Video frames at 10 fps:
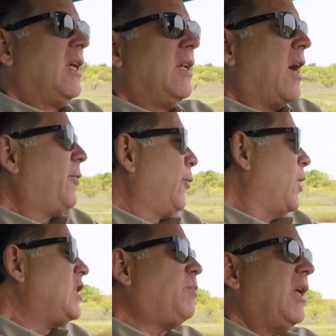Now
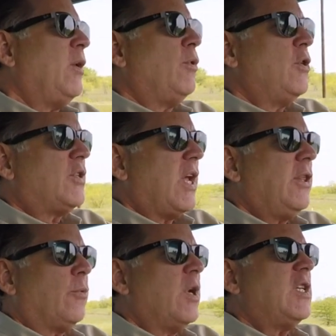3-speed, when you say
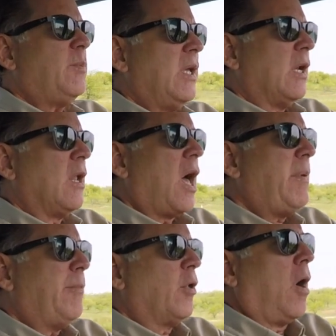3-speed, a lot of
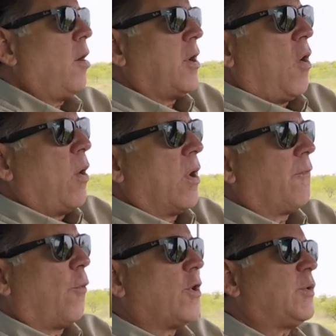people go, oh no, I want a
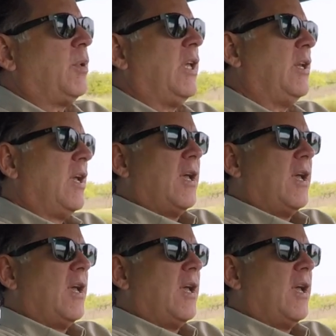4-speed,